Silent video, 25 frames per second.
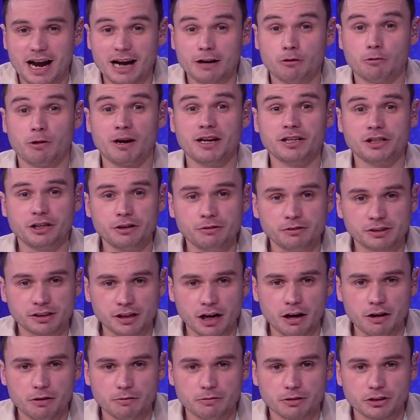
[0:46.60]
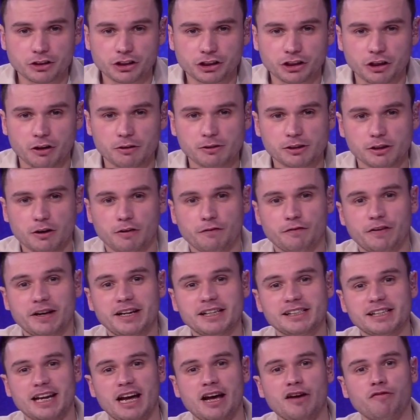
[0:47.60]
and Zhou shows off
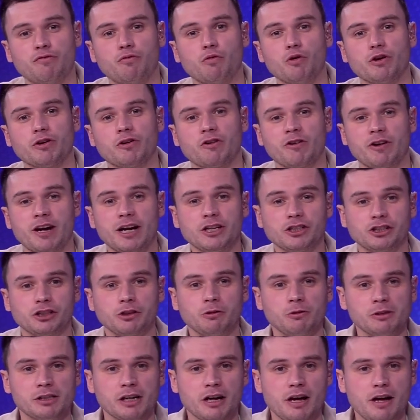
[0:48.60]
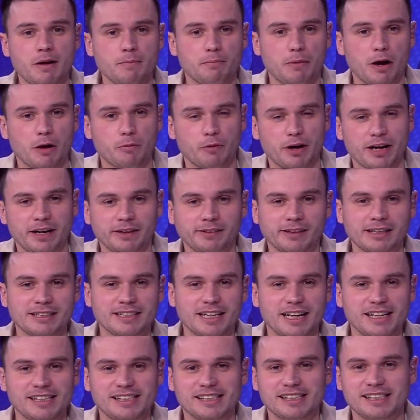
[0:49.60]
his F1 credentials by winning the
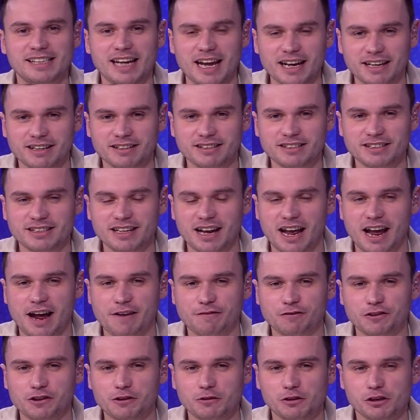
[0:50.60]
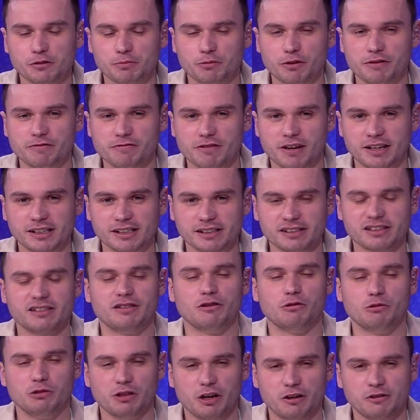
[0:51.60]
day's second F2 sprint race.
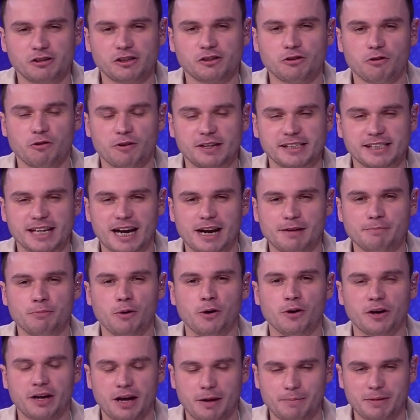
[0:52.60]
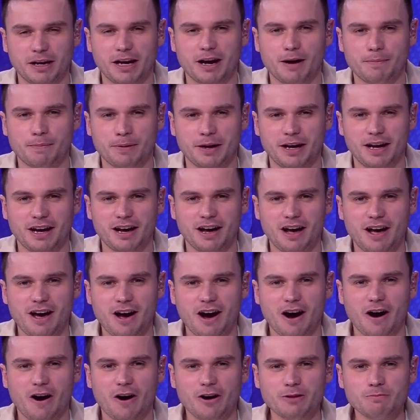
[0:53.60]
All those stories and more coming up here
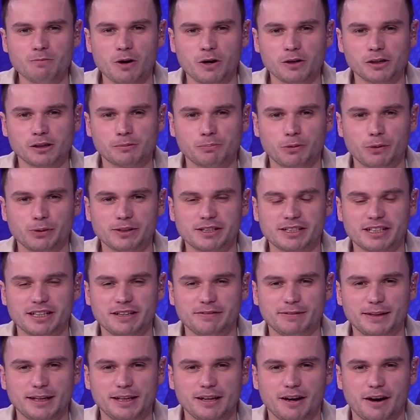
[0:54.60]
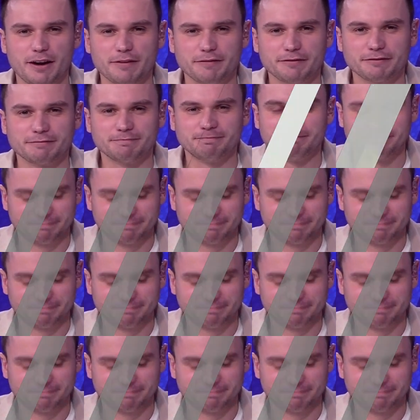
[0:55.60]
on Motorsport TV Live.